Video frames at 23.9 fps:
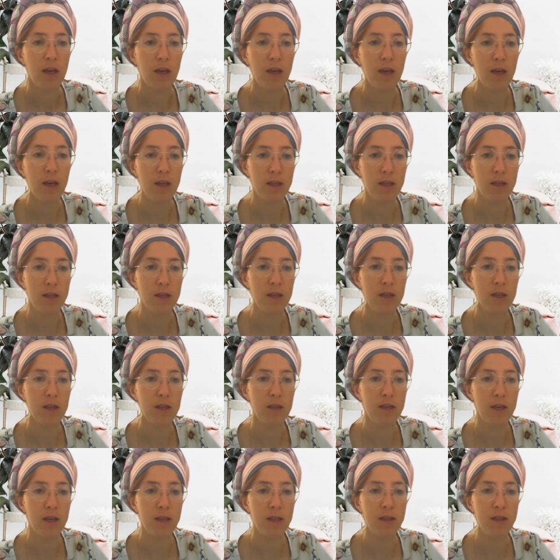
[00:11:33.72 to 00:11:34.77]
And
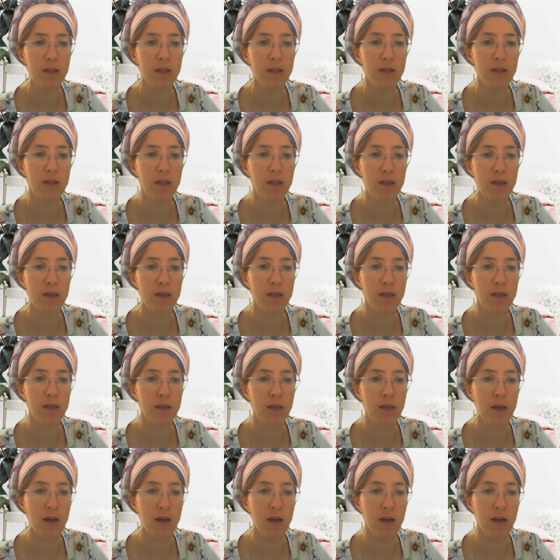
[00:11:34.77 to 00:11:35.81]
then they
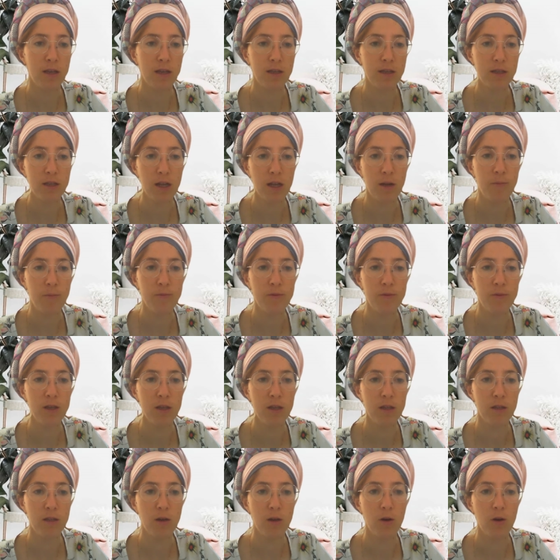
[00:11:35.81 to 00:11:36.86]
stopped
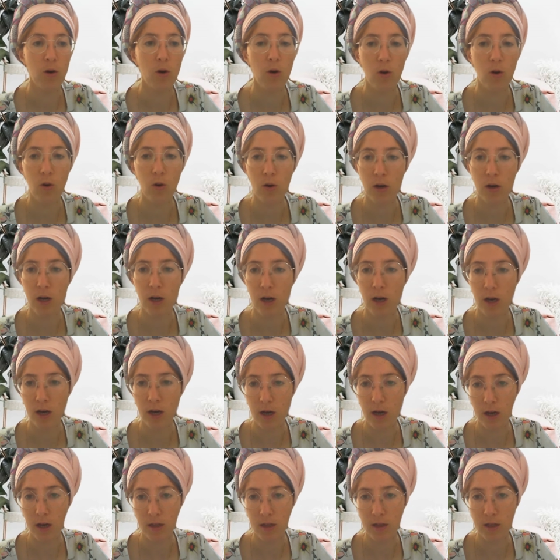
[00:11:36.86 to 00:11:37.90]
in Hor
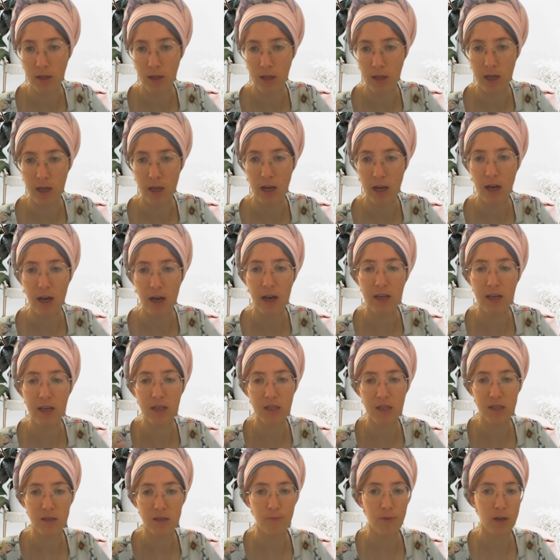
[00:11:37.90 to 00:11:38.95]
Ahar, the like
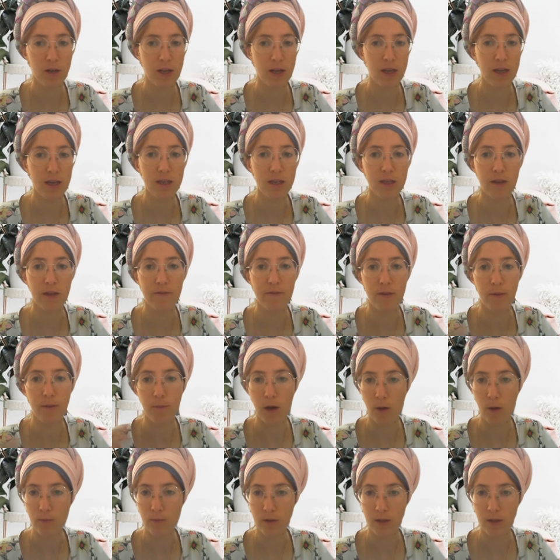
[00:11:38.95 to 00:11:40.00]
highest place of the
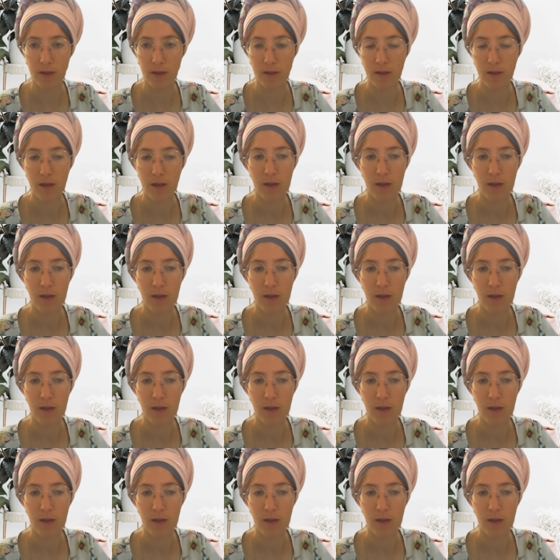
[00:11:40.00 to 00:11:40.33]
mountain.